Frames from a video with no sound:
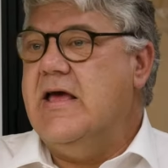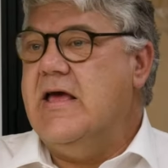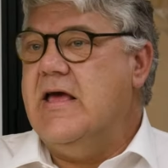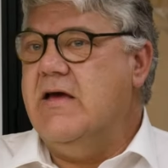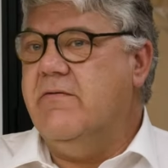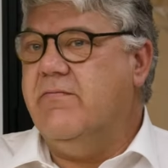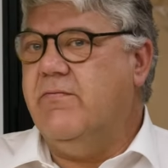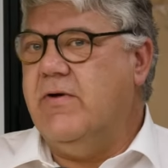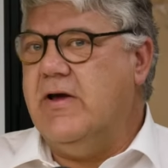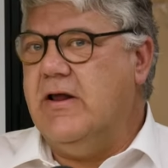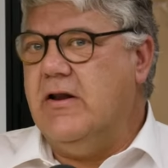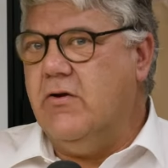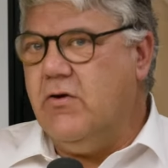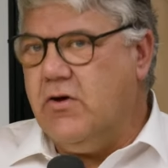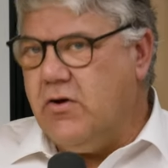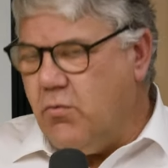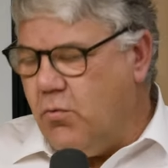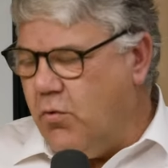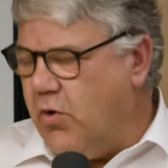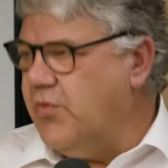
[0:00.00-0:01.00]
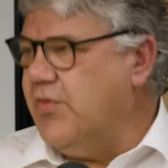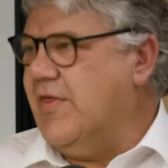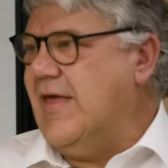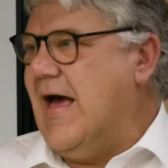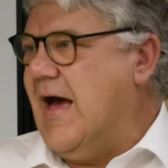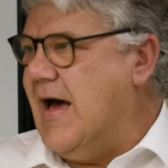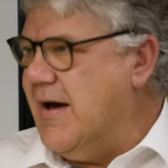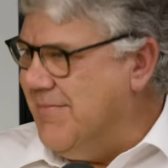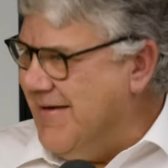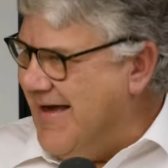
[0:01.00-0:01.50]
If we look at what the
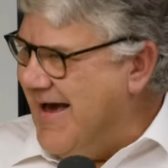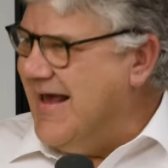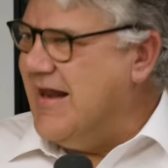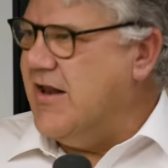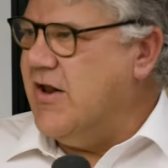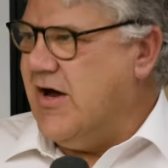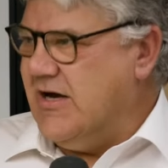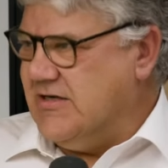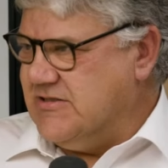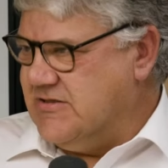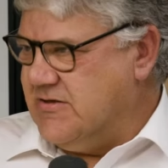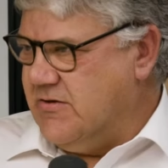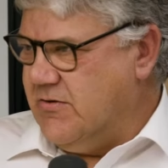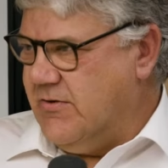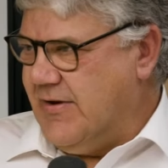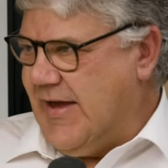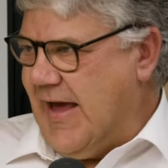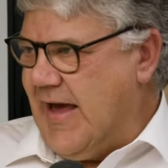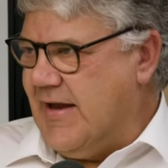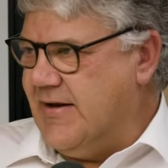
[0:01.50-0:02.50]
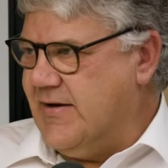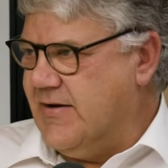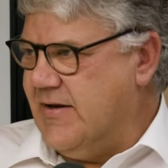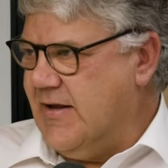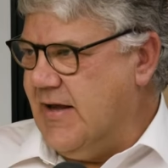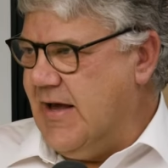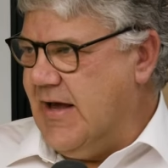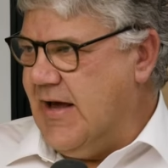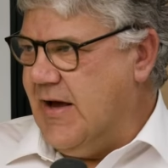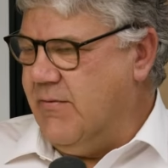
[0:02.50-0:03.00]
RBA likes to look at,
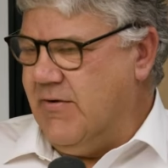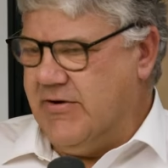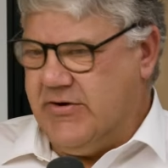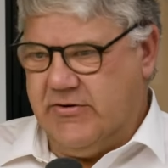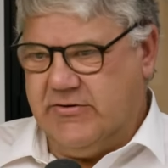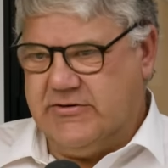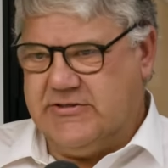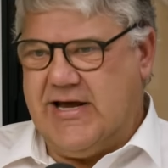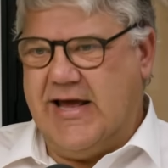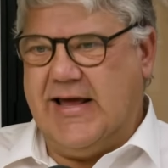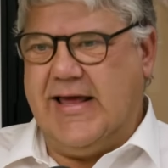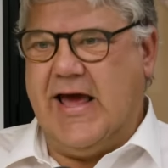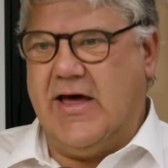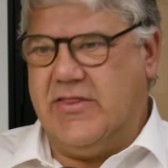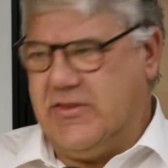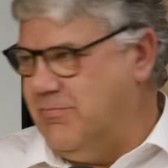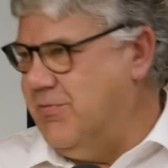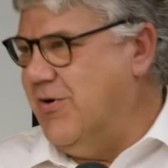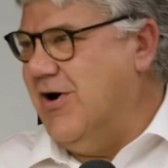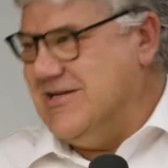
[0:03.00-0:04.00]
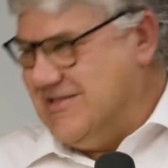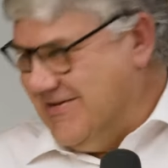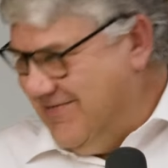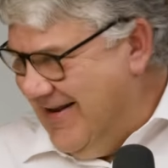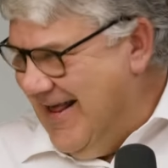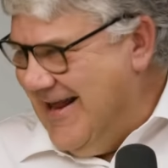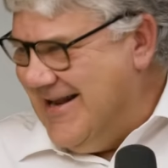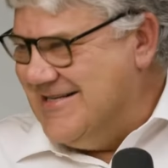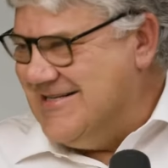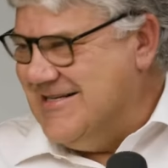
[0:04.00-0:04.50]
when you take out the price of
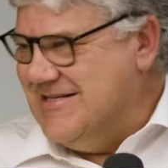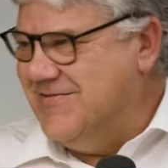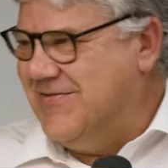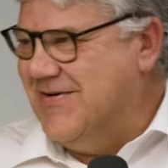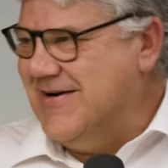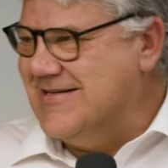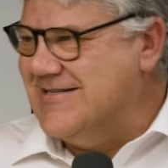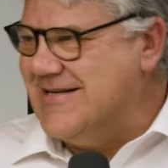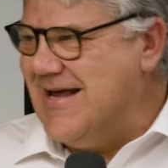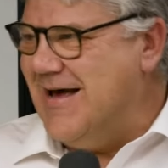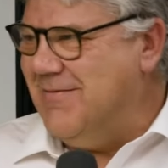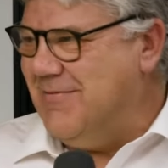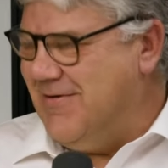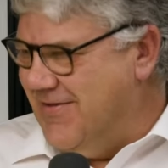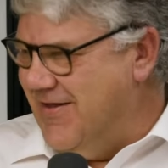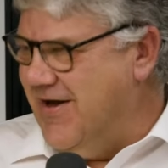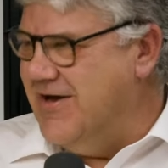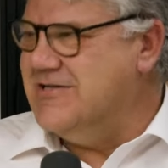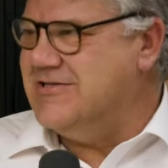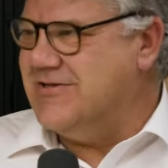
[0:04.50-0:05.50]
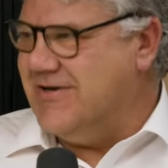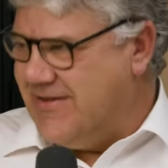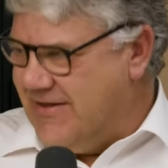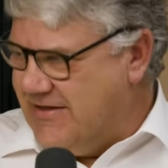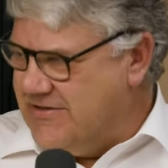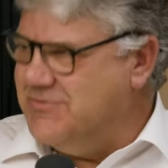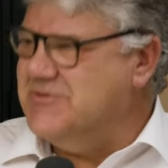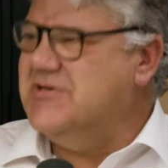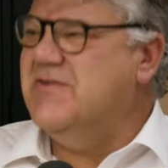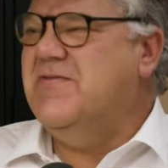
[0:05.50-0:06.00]
lettuces, for example, and those sort of
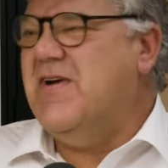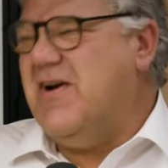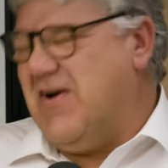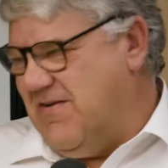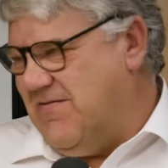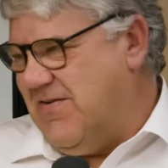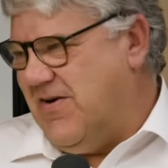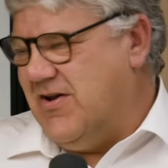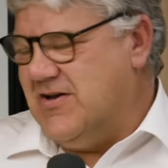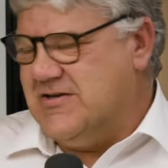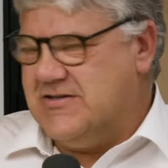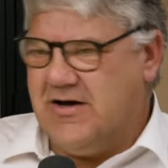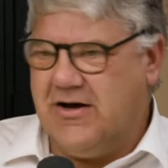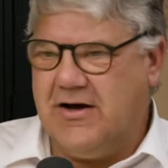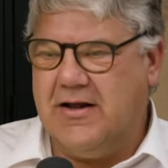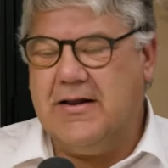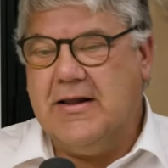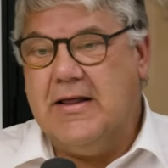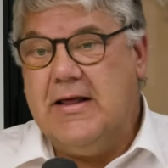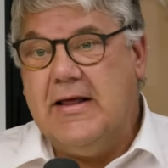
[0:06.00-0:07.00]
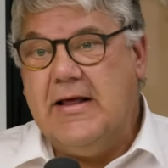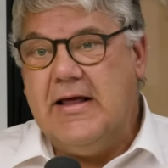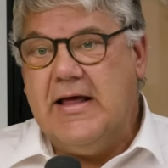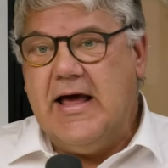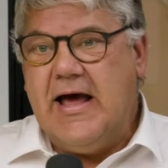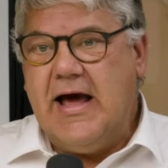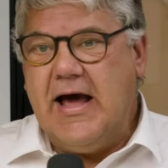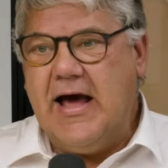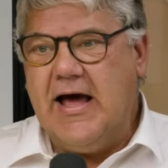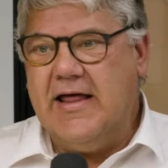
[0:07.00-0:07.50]
things, which are very volatile,
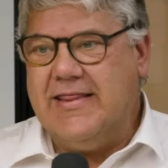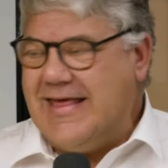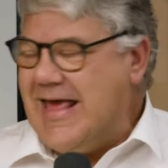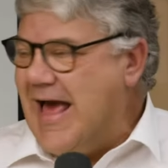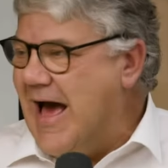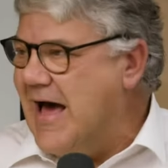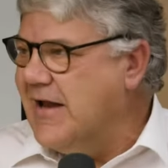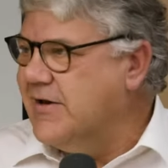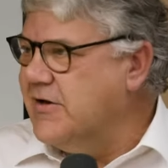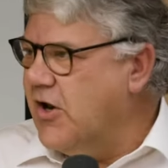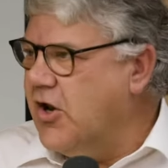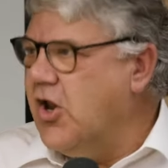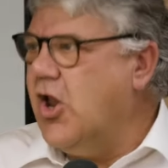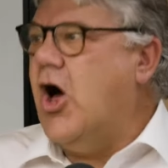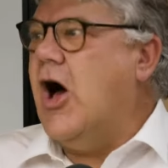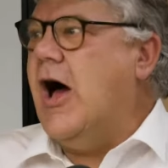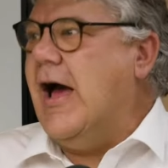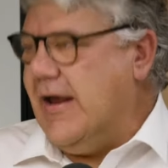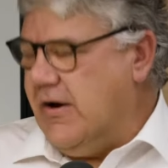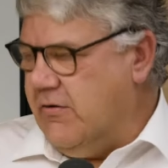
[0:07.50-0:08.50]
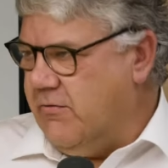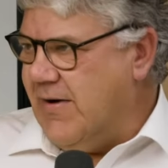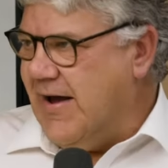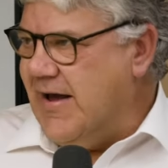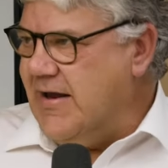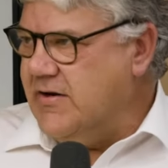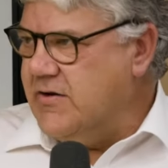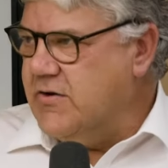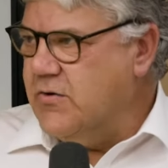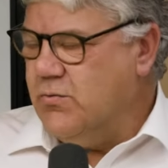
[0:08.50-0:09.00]
the underlying
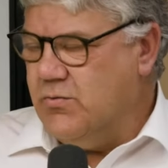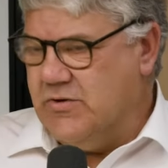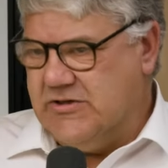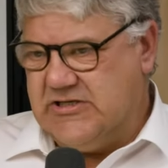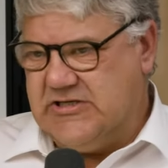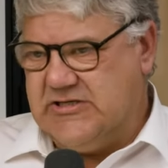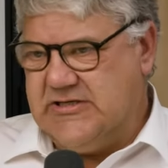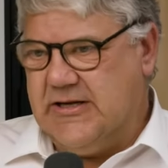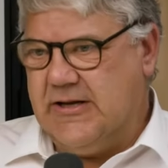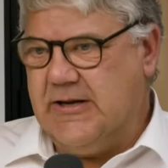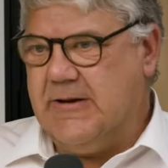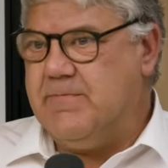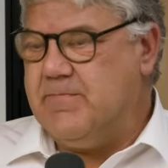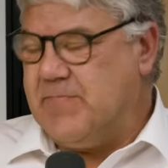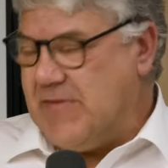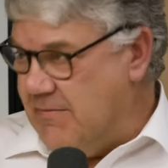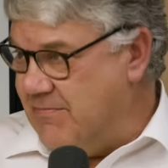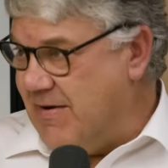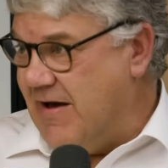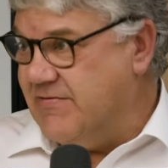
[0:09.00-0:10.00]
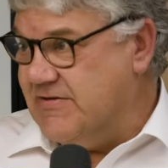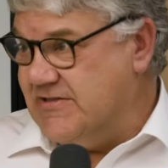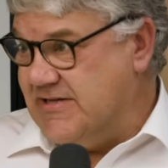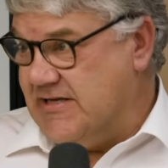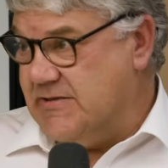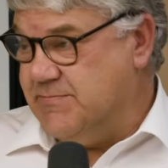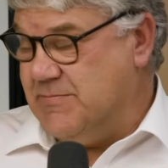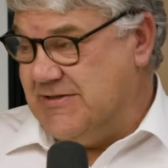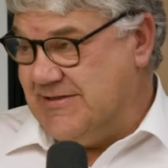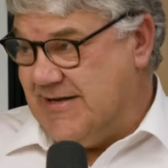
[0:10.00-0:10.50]
rate was still above
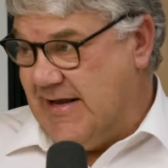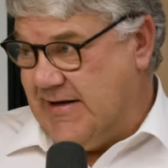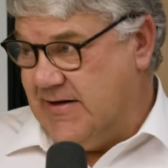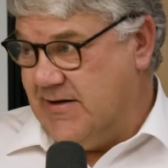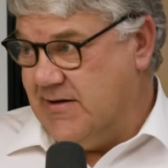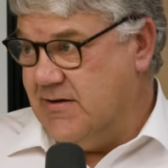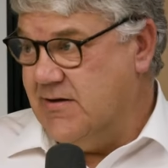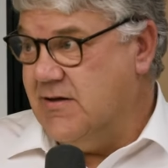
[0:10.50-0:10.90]
6%.